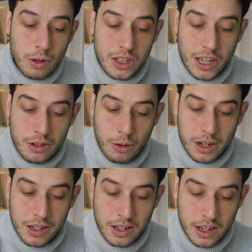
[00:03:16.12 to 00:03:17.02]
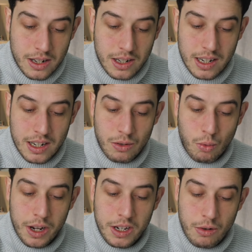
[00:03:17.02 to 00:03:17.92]
what that token does is
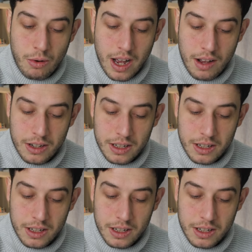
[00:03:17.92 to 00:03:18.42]
when you have